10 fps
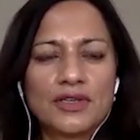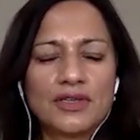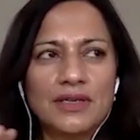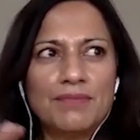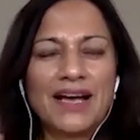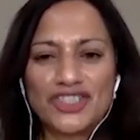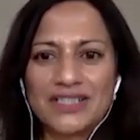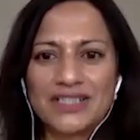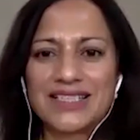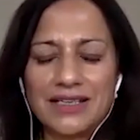
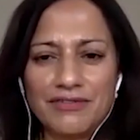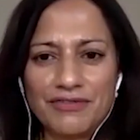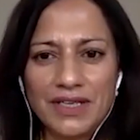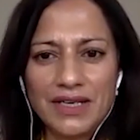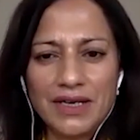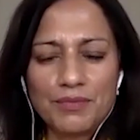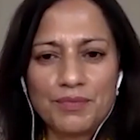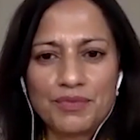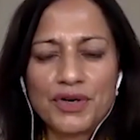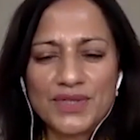imaginative
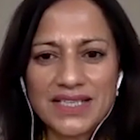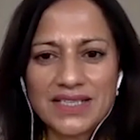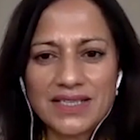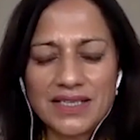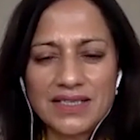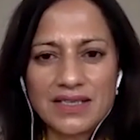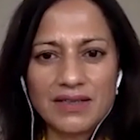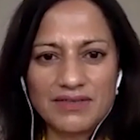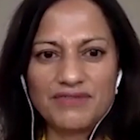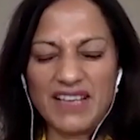processes,
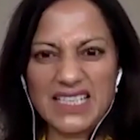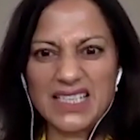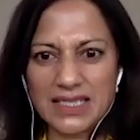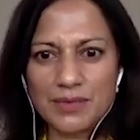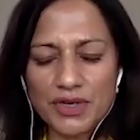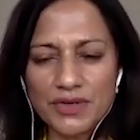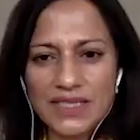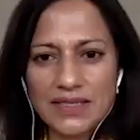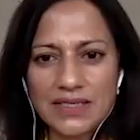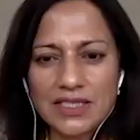fantasy
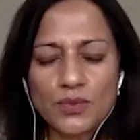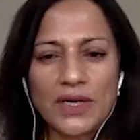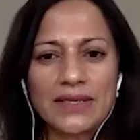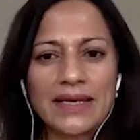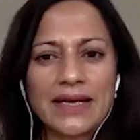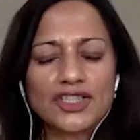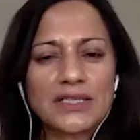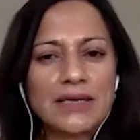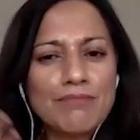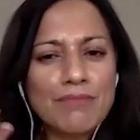processes, where they
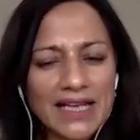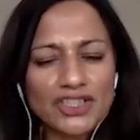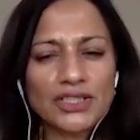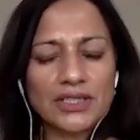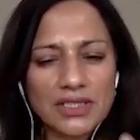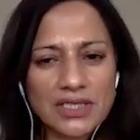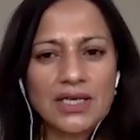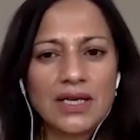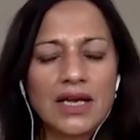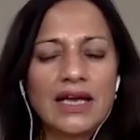actually imagined,
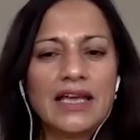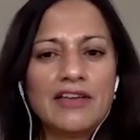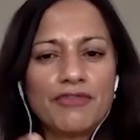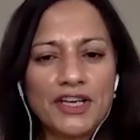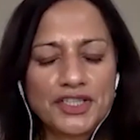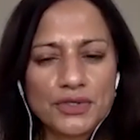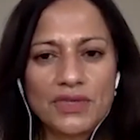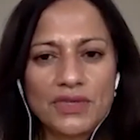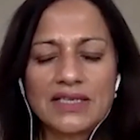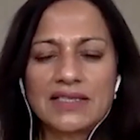if I do
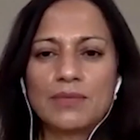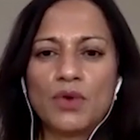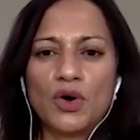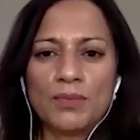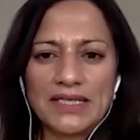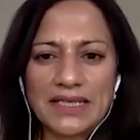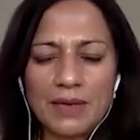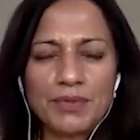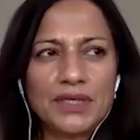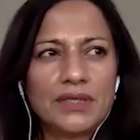this, then what might
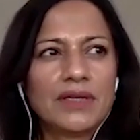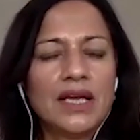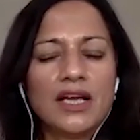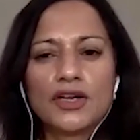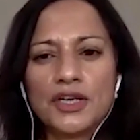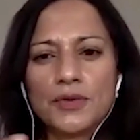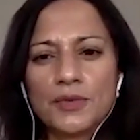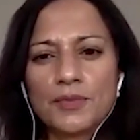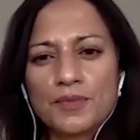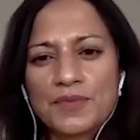happen,
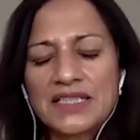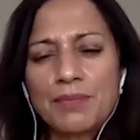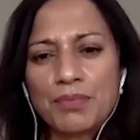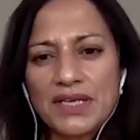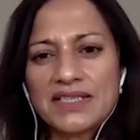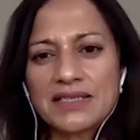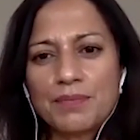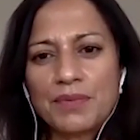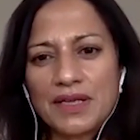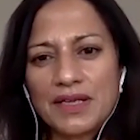step by
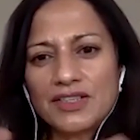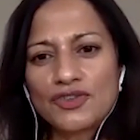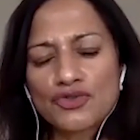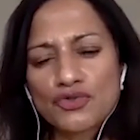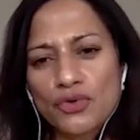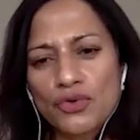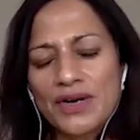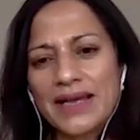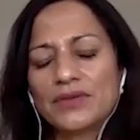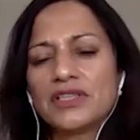step,
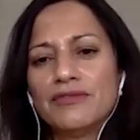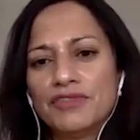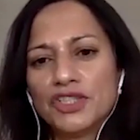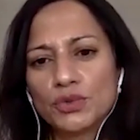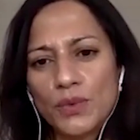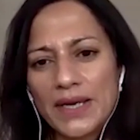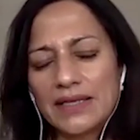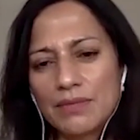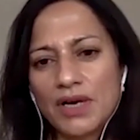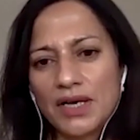drawing out in a visual way in
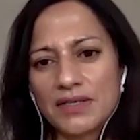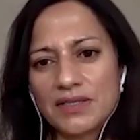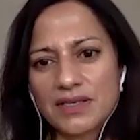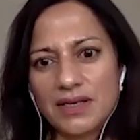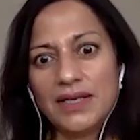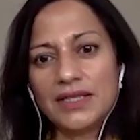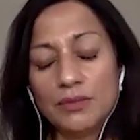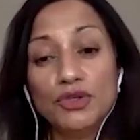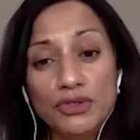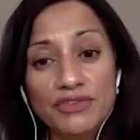their minds, a
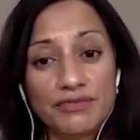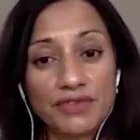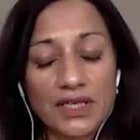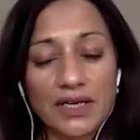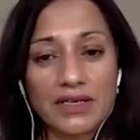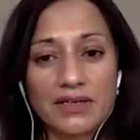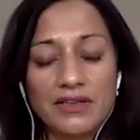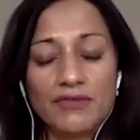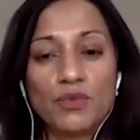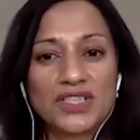little movie, if you like,
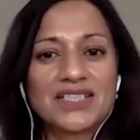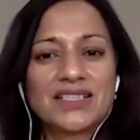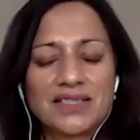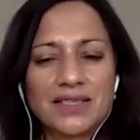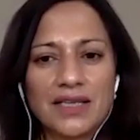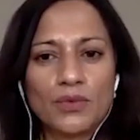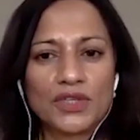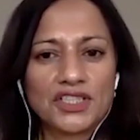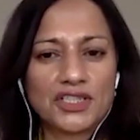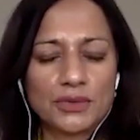of what it is that they
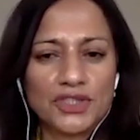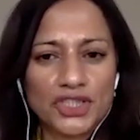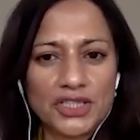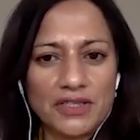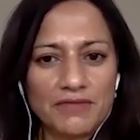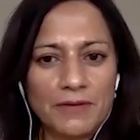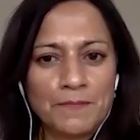wanted to achieve.